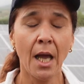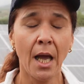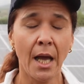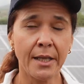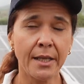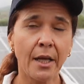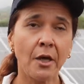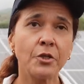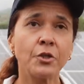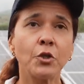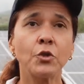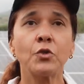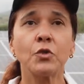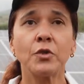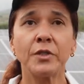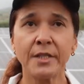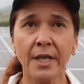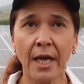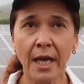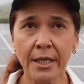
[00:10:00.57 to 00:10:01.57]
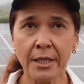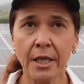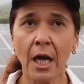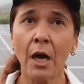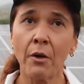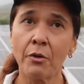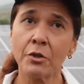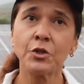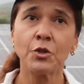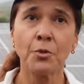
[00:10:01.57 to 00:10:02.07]
and also to sign
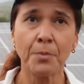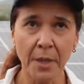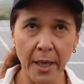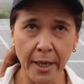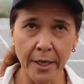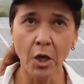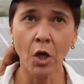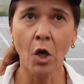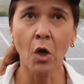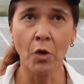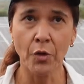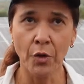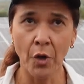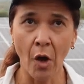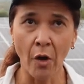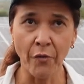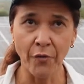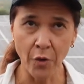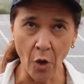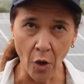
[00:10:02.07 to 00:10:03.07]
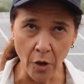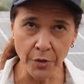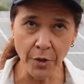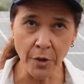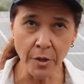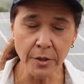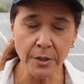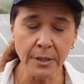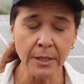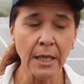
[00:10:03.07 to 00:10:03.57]
our supplier code of
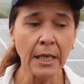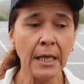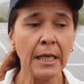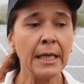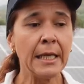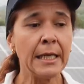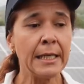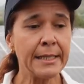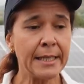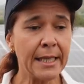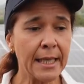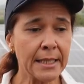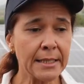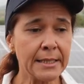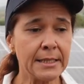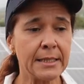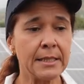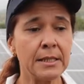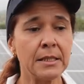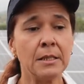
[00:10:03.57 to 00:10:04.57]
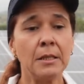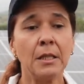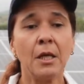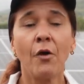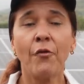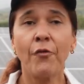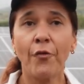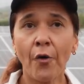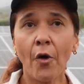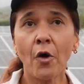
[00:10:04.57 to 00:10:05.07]
conduct that
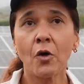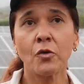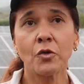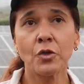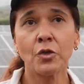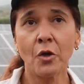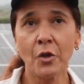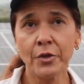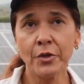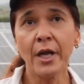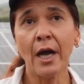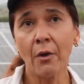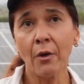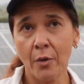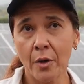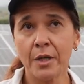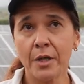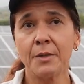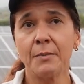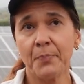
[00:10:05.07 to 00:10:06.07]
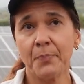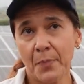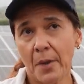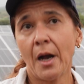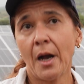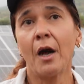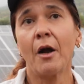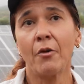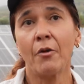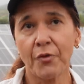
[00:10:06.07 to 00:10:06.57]
focus on
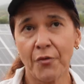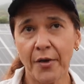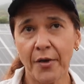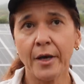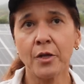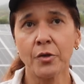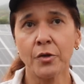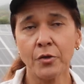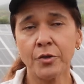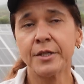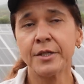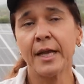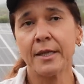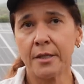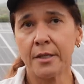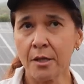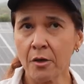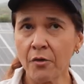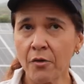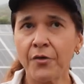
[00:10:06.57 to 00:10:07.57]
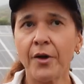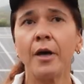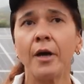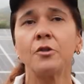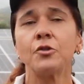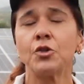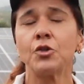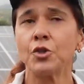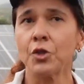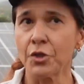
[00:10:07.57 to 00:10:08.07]
our values, ethical
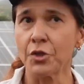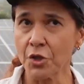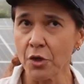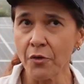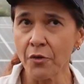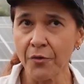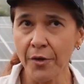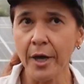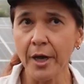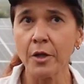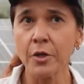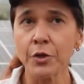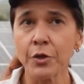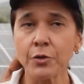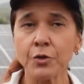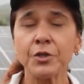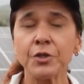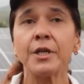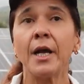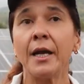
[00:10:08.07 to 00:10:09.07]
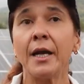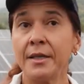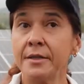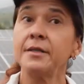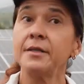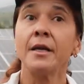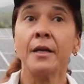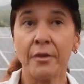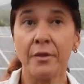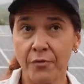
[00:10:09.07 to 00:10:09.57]
values, social values,
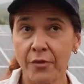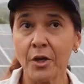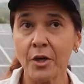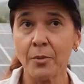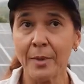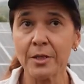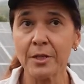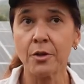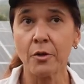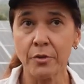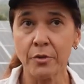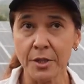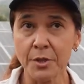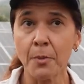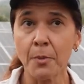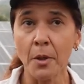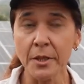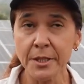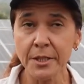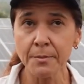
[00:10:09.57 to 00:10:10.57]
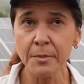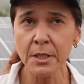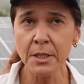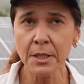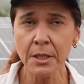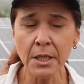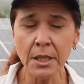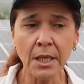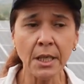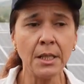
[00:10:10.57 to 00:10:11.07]
and environmental
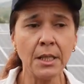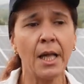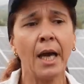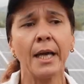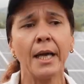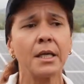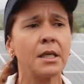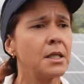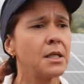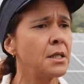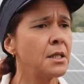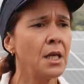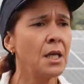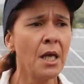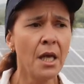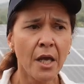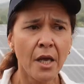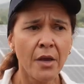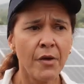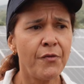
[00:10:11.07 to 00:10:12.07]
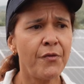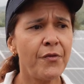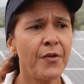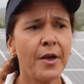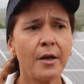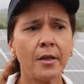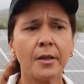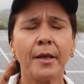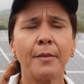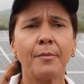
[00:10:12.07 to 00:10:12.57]
responsibility, like
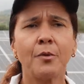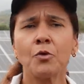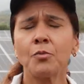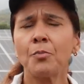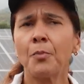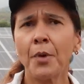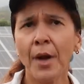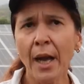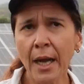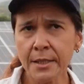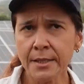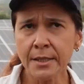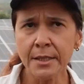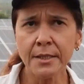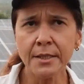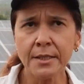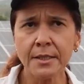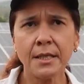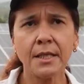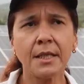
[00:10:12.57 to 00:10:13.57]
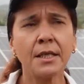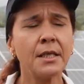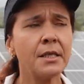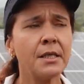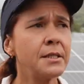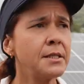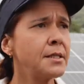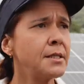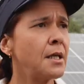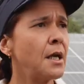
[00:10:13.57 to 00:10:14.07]
fair labor
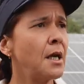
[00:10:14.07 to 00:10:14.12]
practices,